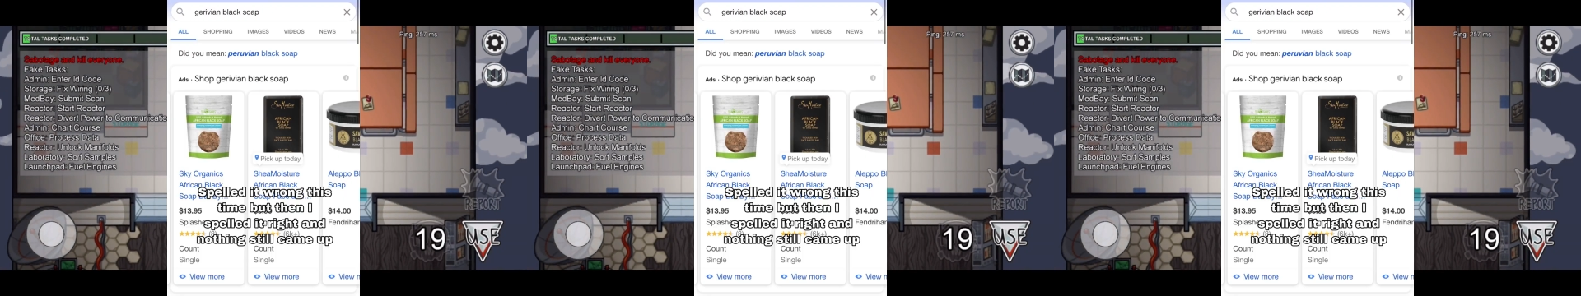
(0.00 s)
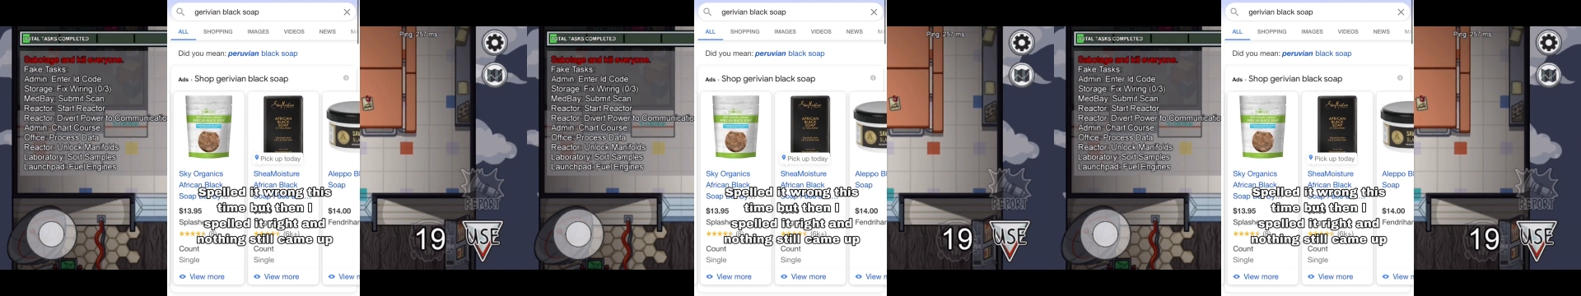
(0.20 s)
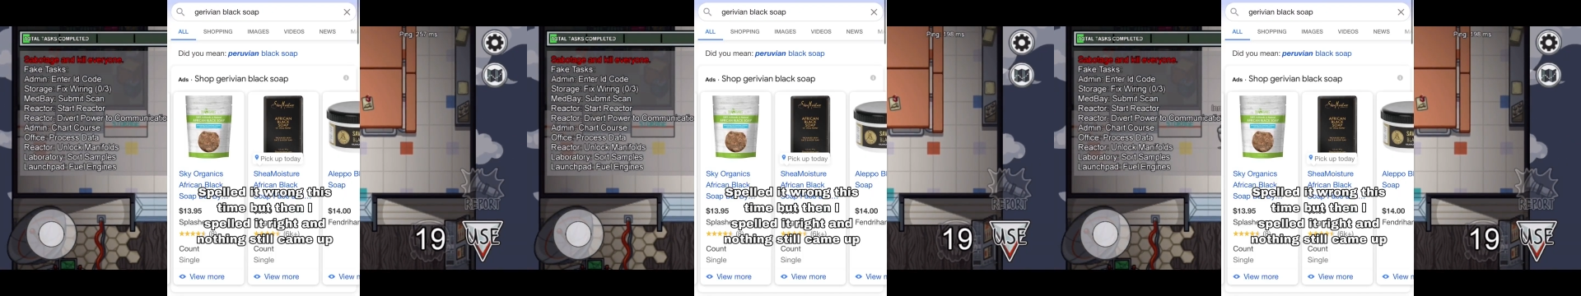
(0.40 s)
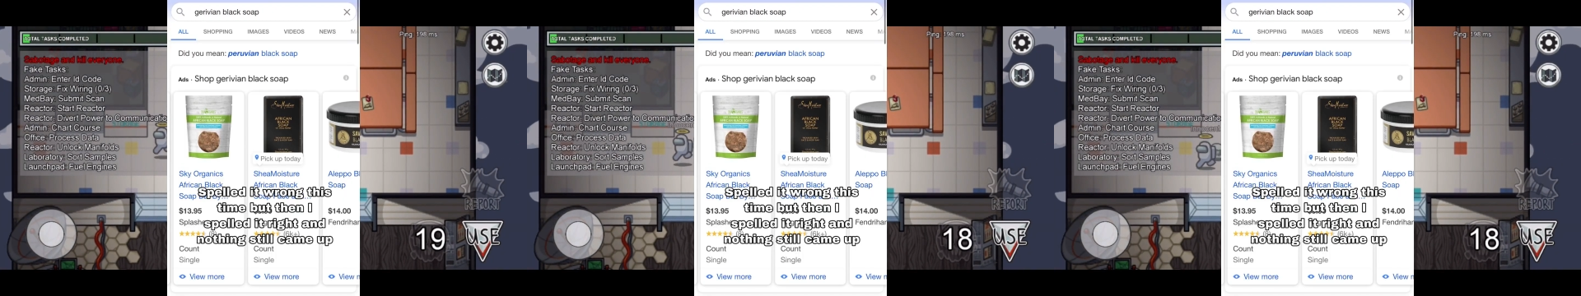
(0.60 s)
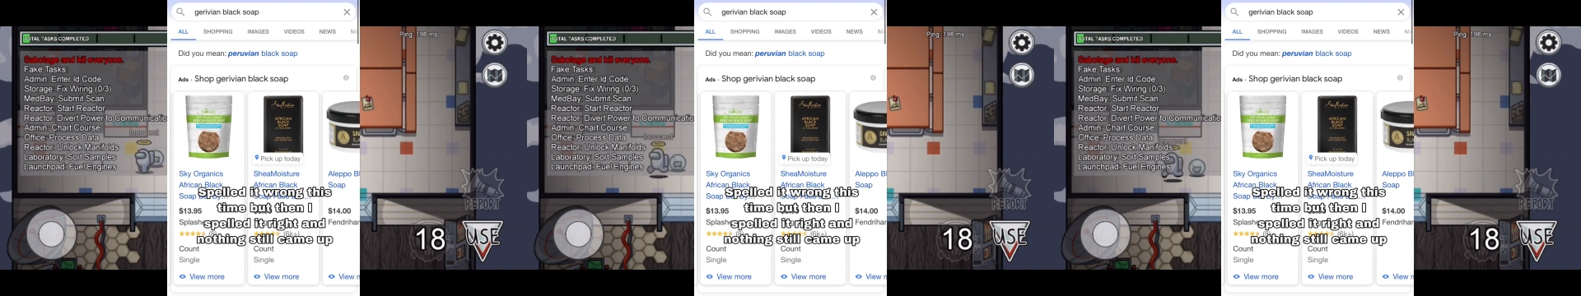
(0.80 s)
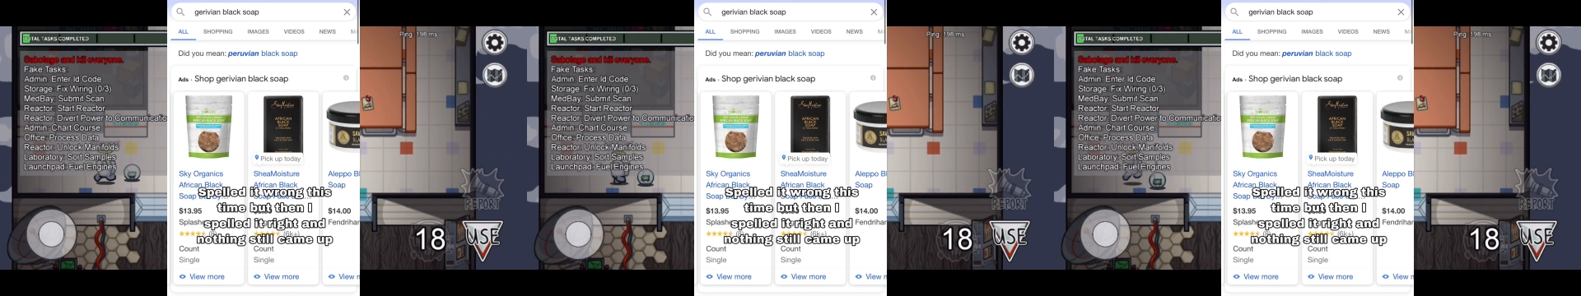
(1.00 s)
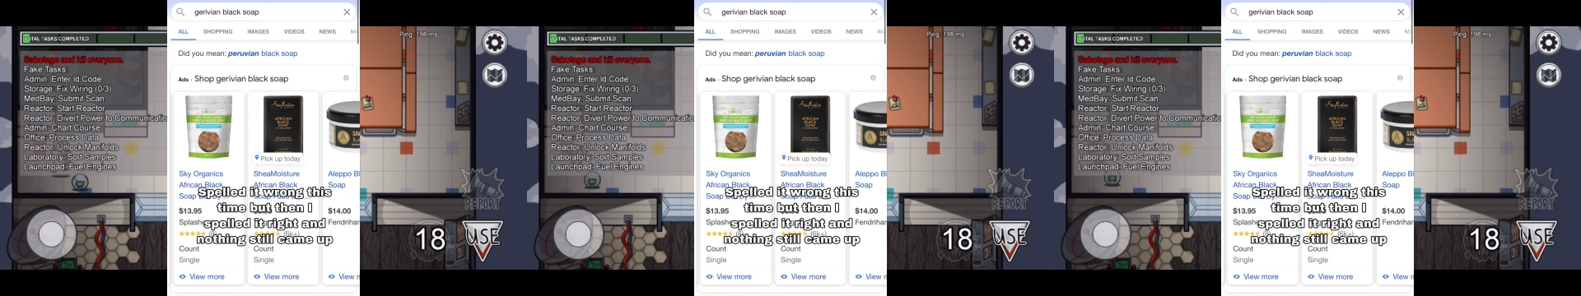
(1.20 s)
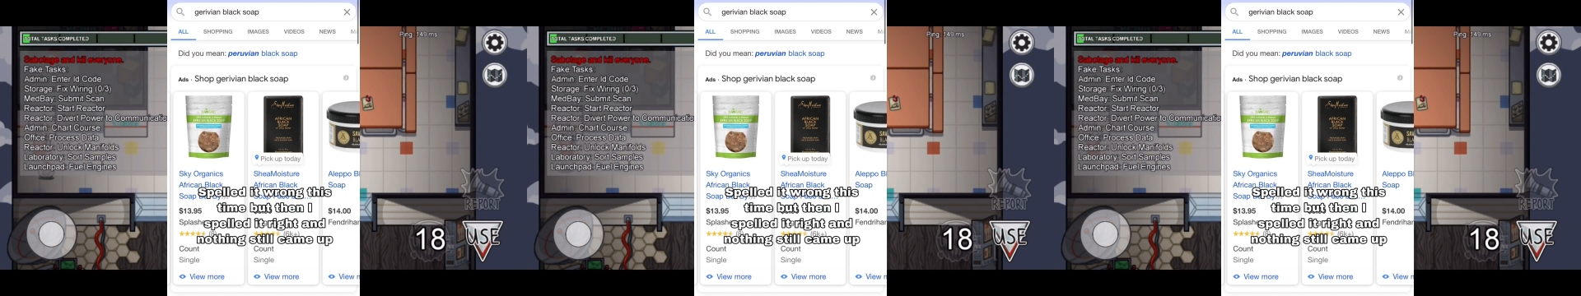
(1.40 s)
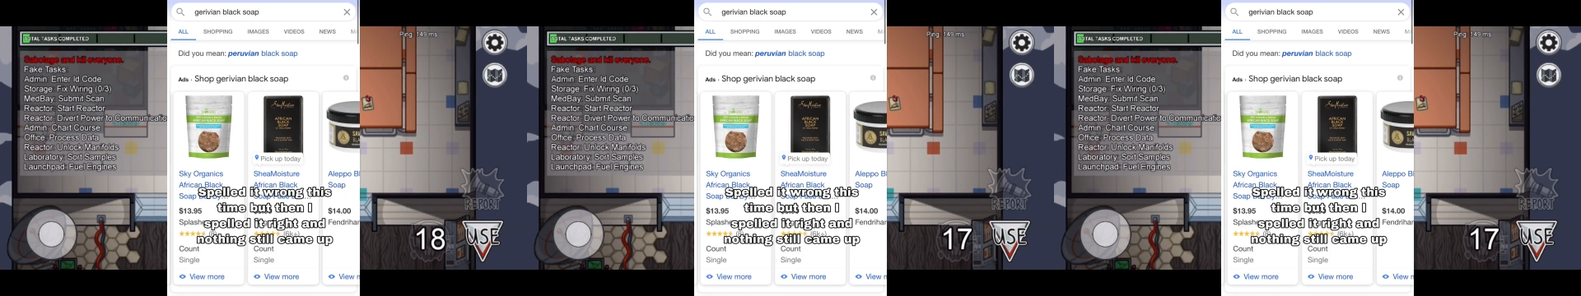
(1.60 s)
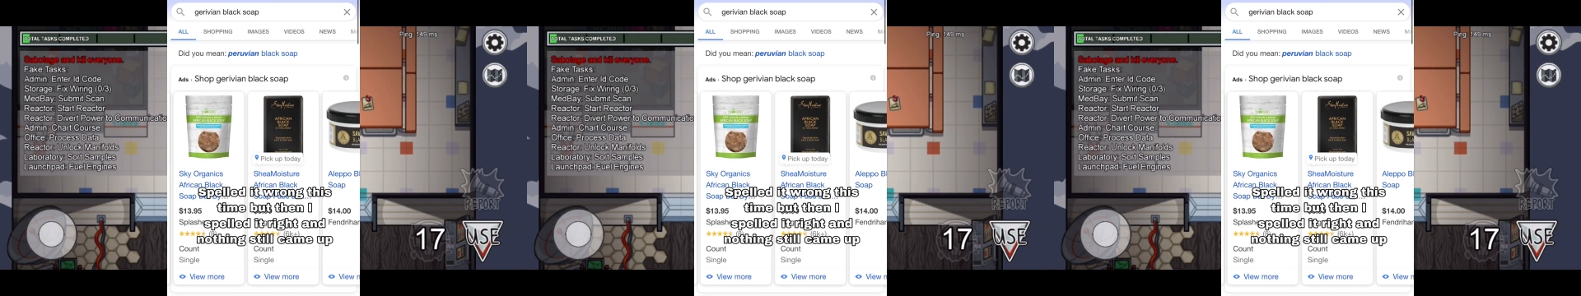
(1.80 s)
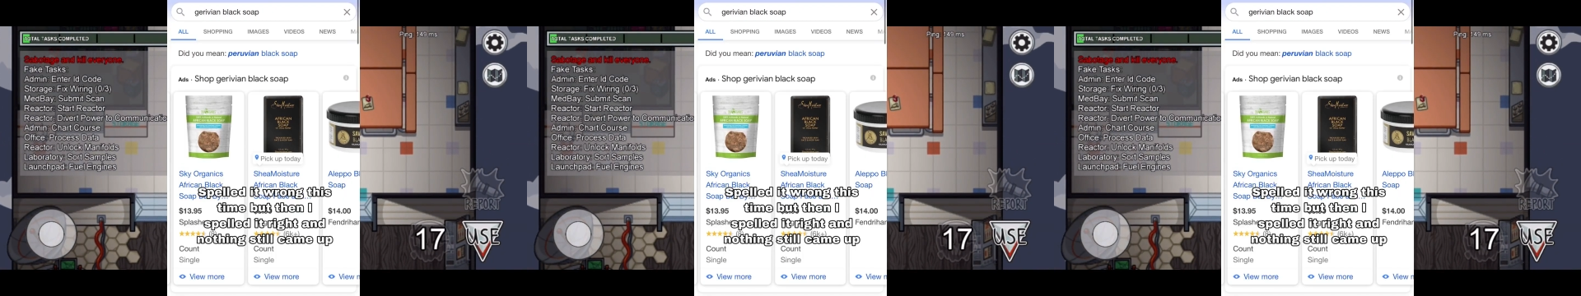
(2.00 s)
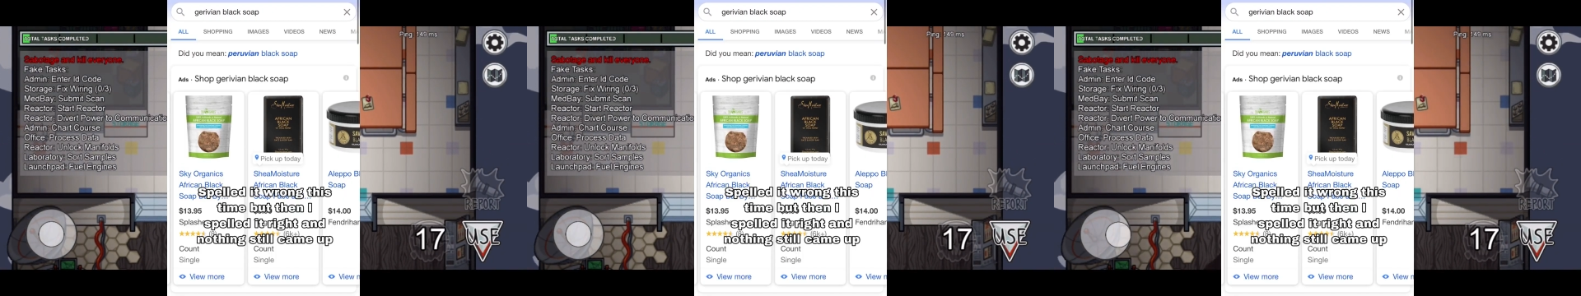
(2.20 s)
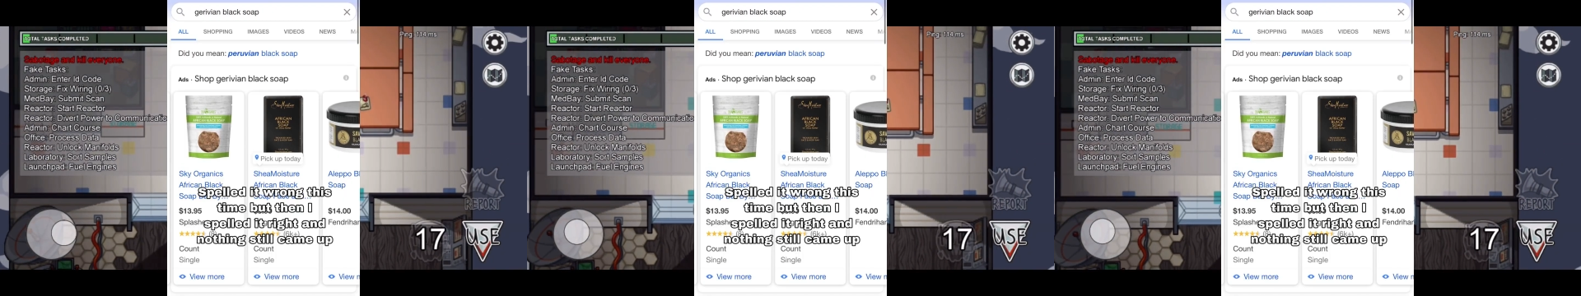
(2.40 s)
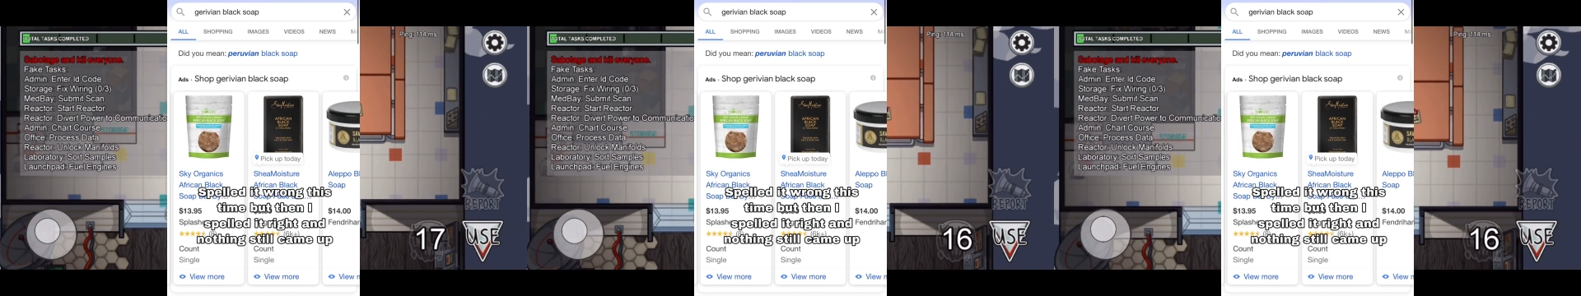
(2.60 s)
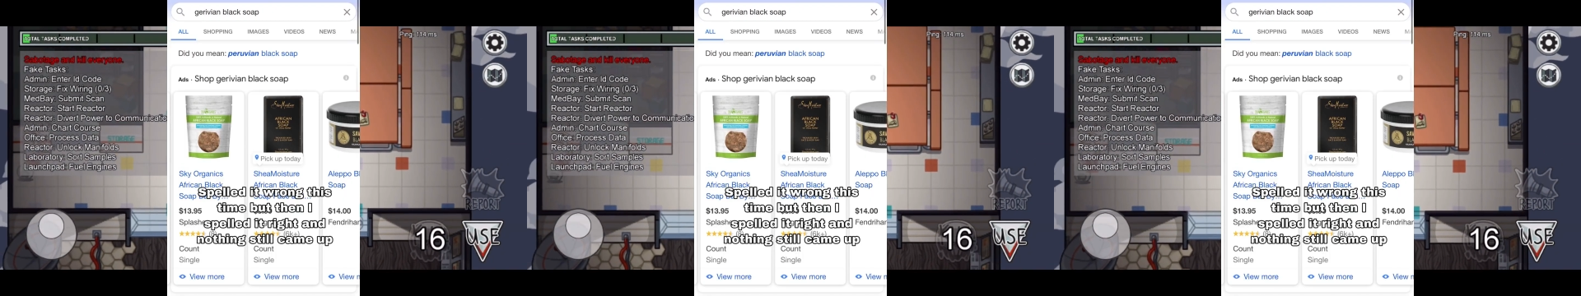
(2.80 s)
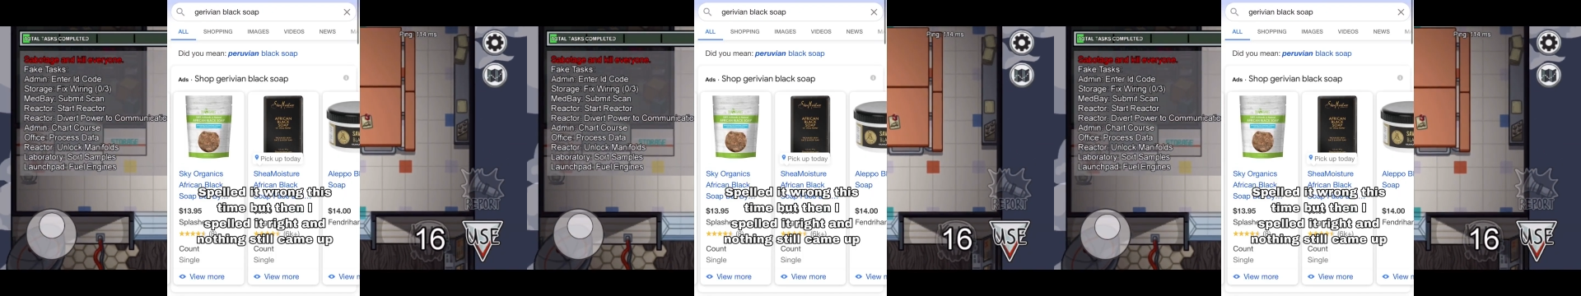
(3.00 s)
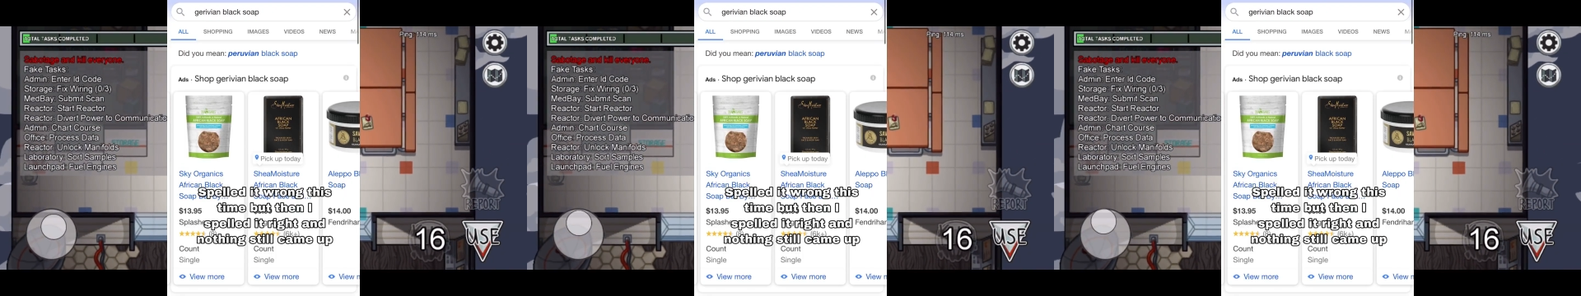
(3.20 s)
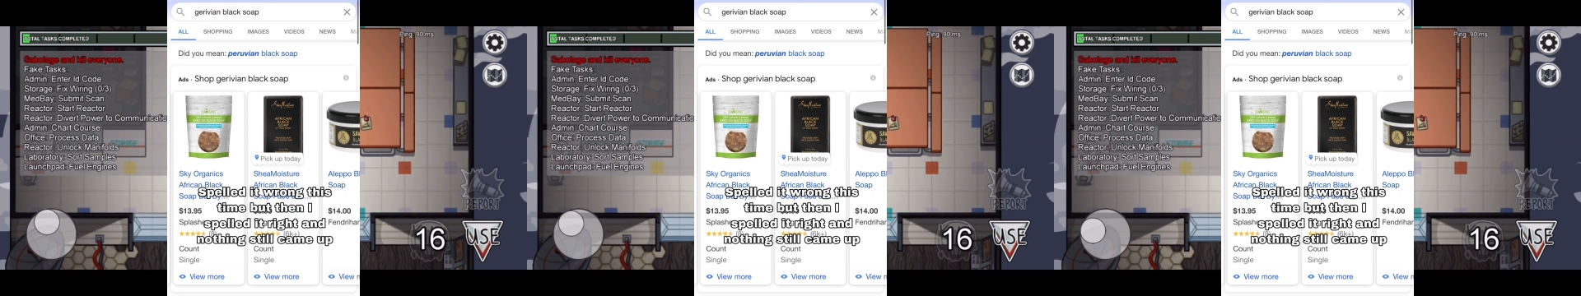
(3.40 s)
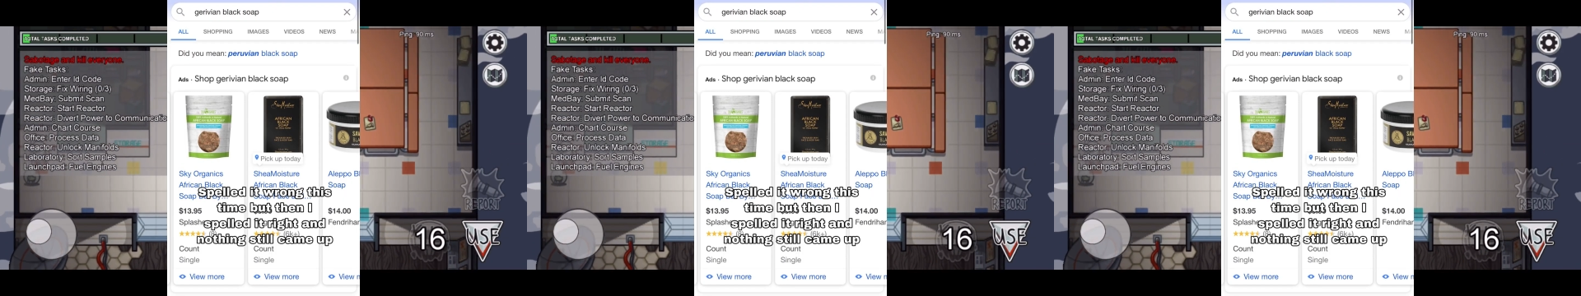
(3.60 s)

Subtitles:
[unreadable: no face in view]